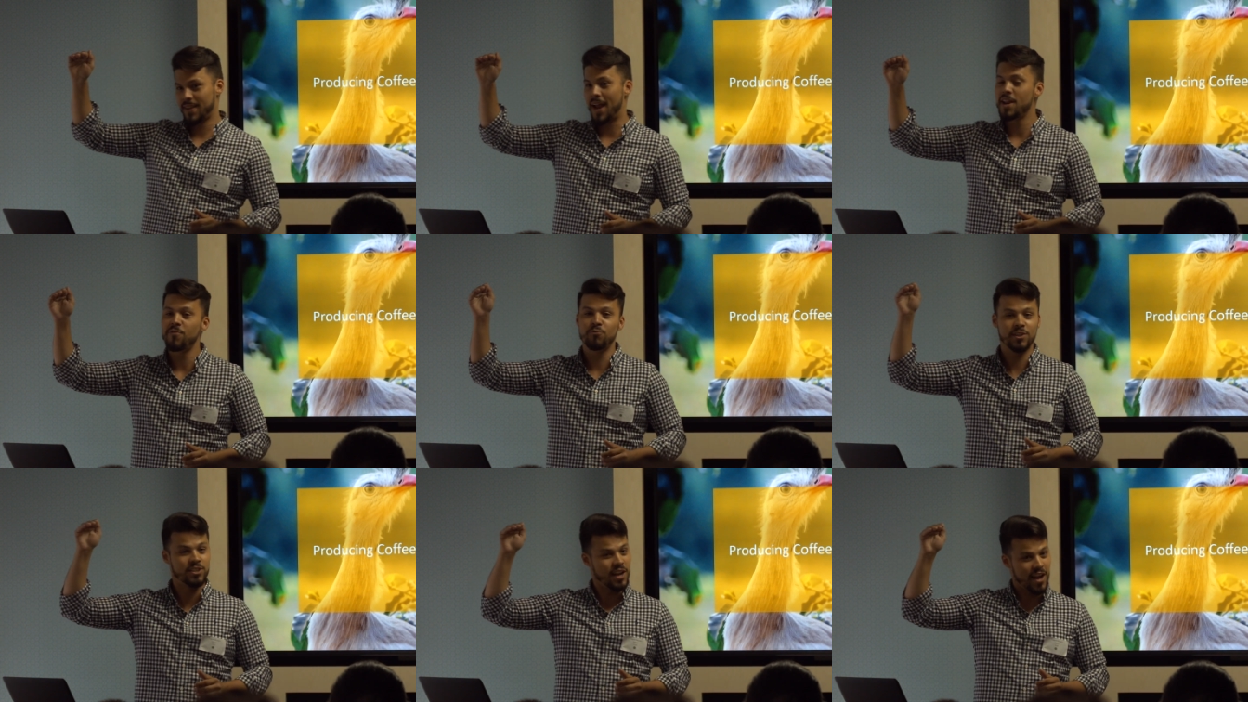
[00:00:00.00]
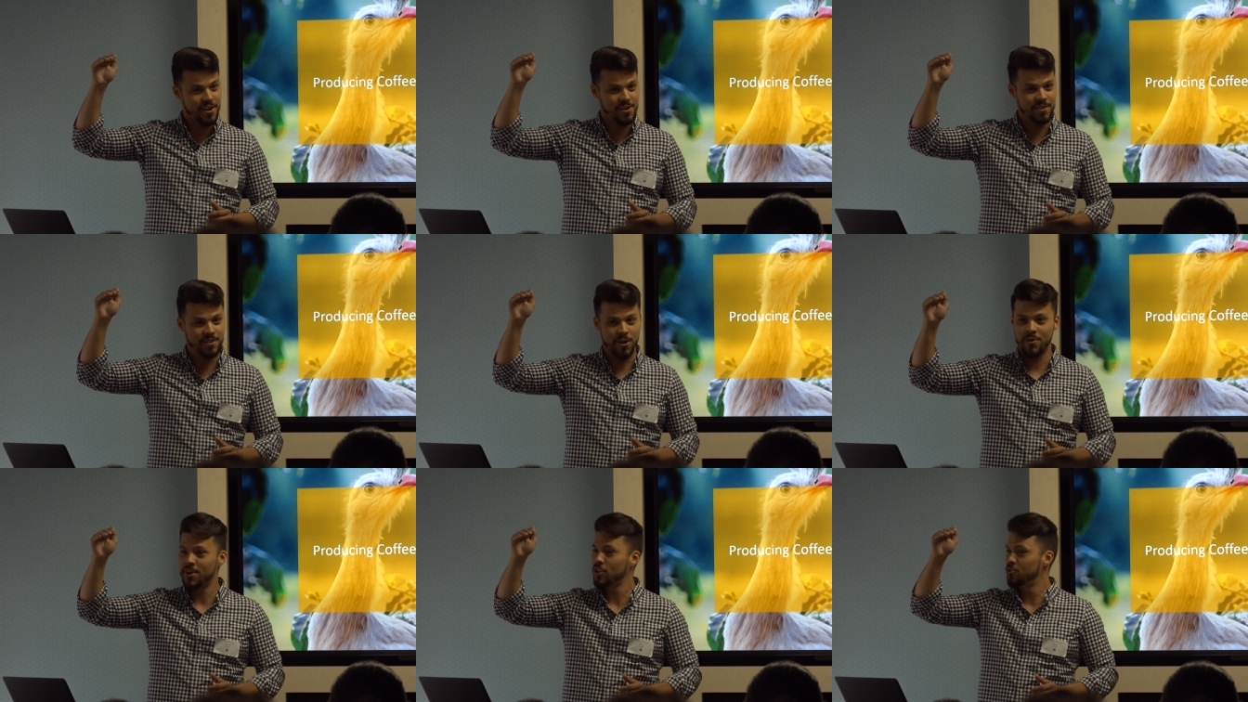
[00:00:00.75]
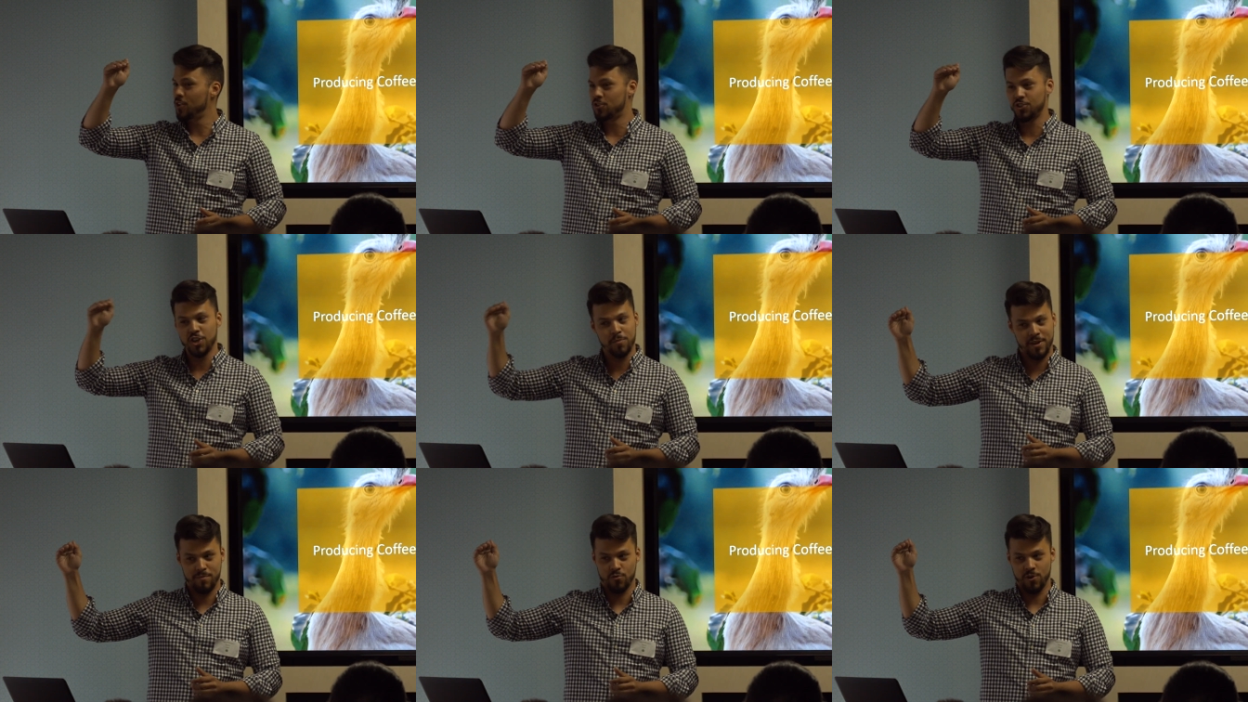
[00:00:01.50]
And if you retire, you are not doing your
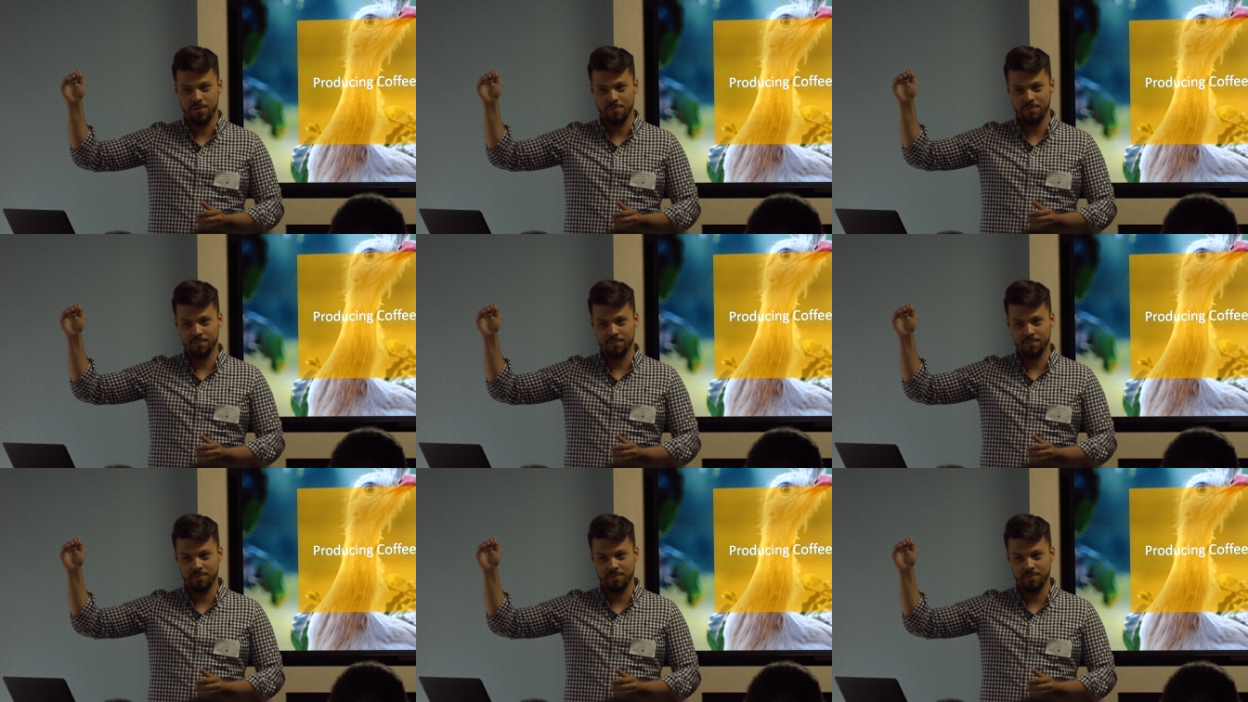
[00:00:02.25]
job anymore.